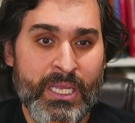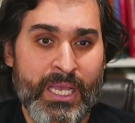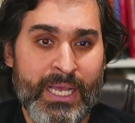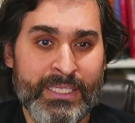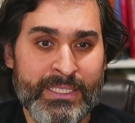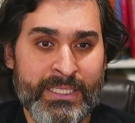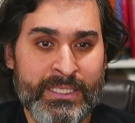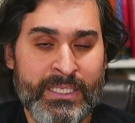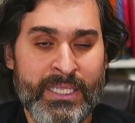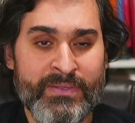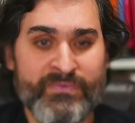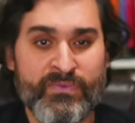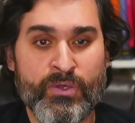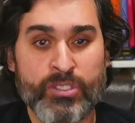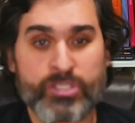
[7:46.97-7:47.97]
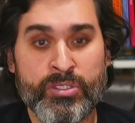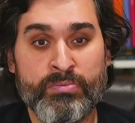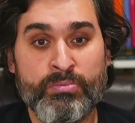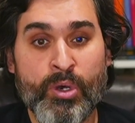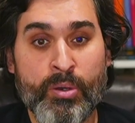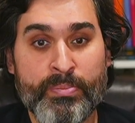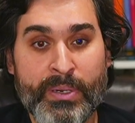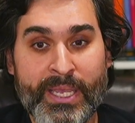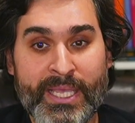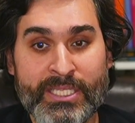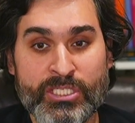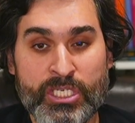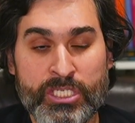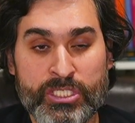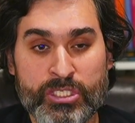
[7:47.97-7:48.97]
And then they've got some more breaking
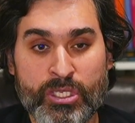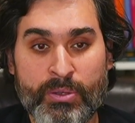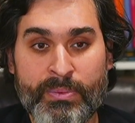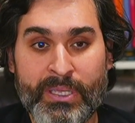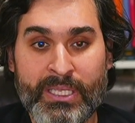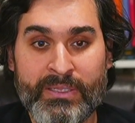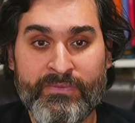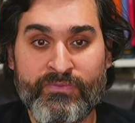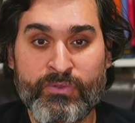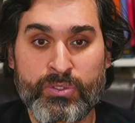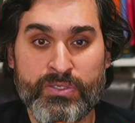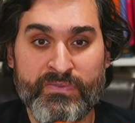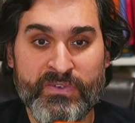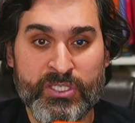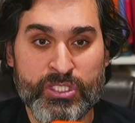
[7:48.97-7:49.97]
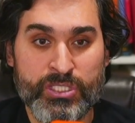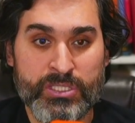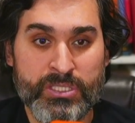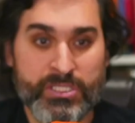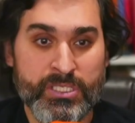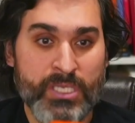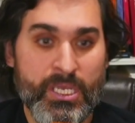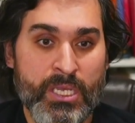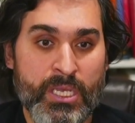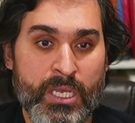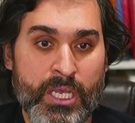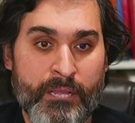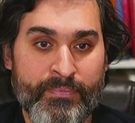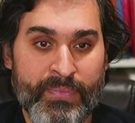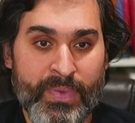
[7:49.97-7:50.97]
changes coming in future versions,
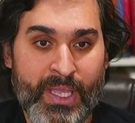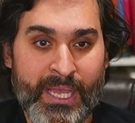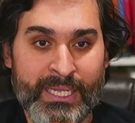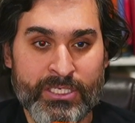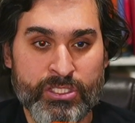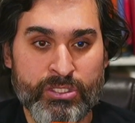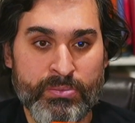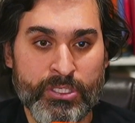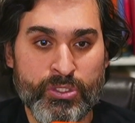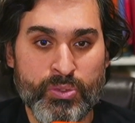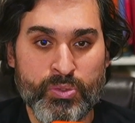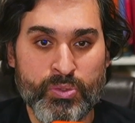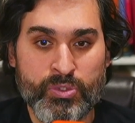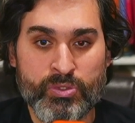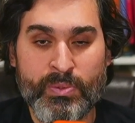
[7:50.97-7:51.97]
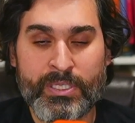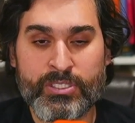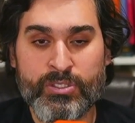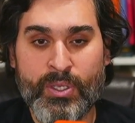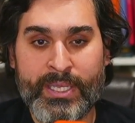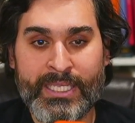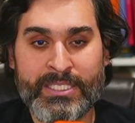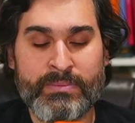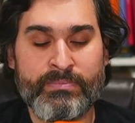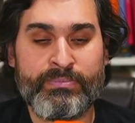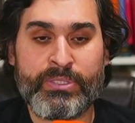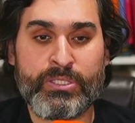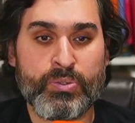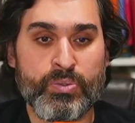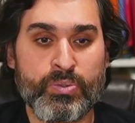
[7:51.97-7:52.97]
and some issues as well. So I guess
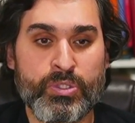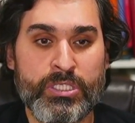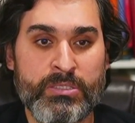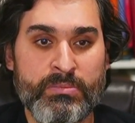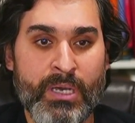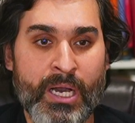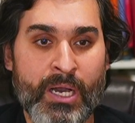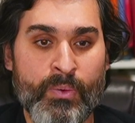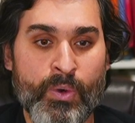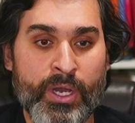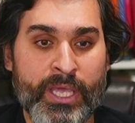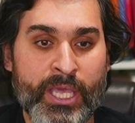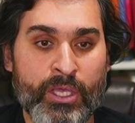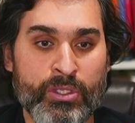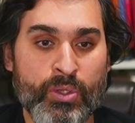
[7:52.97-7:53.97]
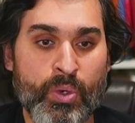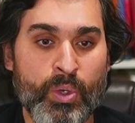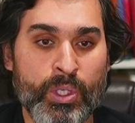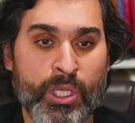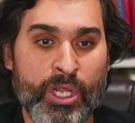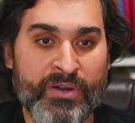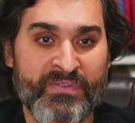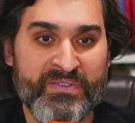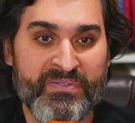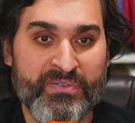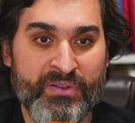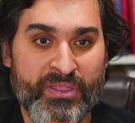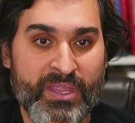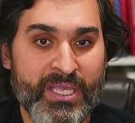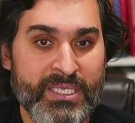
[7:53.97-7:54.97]
Bisu team are working on a whole lot of
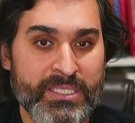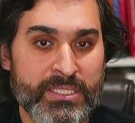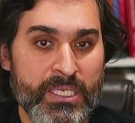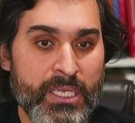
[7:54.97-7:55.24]
different things.